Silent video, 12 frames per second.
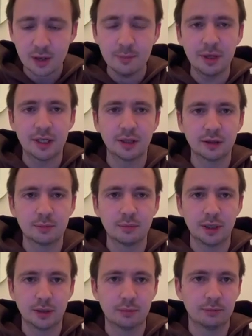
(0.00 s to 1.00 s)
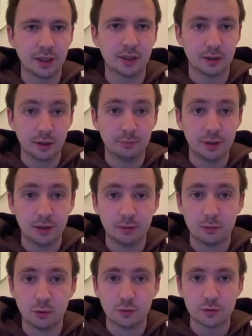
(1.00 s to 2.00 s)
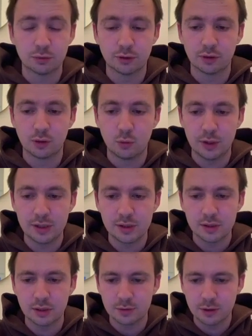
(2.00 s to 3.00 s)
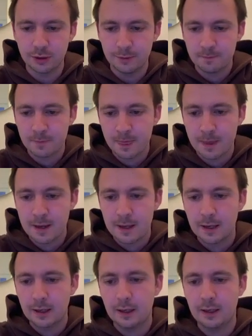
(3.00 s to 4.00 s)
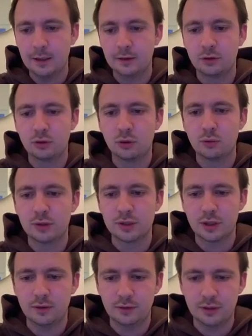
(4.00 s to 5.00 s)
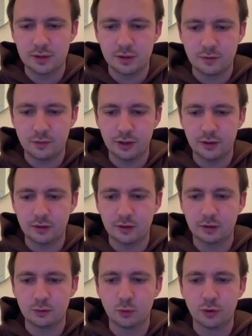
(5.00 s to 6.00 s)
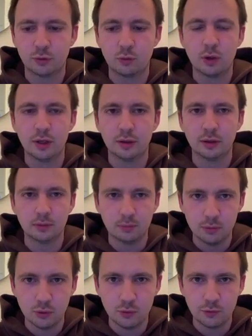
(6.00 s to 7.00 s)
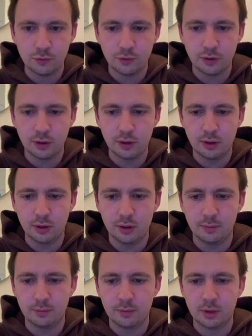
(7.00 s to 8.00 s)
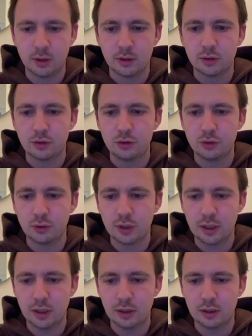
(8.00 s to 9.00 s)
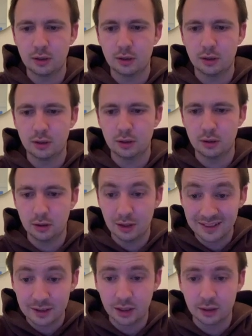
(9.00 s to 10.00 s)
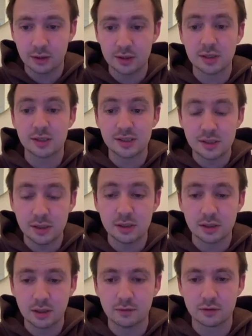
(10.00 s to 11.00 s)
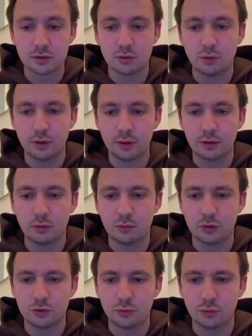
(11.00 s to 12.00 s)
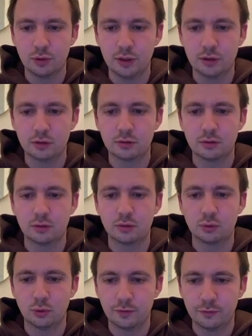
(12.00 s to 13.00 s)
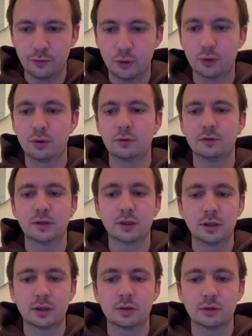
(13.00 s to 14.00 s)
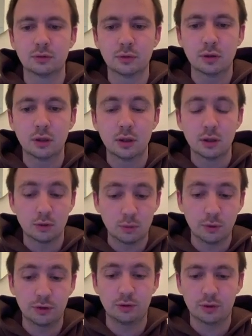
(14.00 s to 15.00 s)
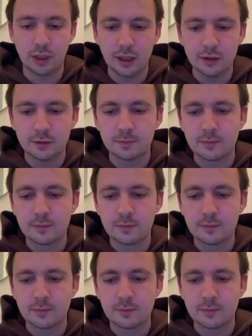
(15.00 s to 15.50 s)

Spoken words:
making them make a million moves with the queens, I'm sorry, and you always have this threat that with one move you can attack this c7 square, which will lead to a fork of the king and the rook with your knight.